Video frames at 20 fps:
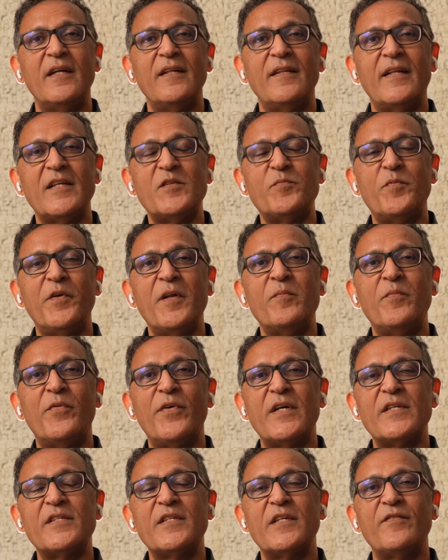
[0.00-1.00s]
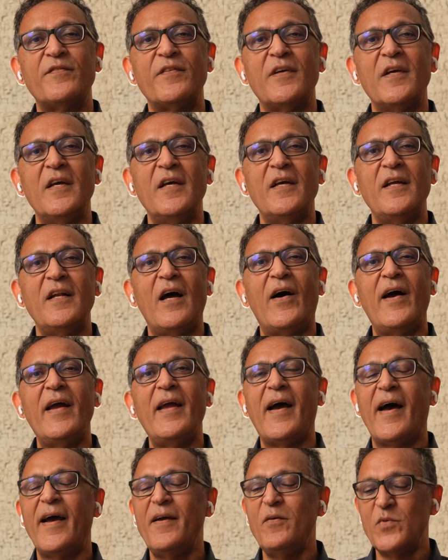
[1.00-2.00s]
That's pretty impressive. Now,
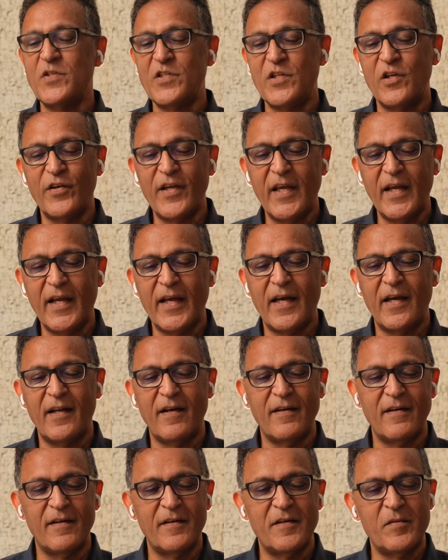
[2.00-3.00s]
I was looking at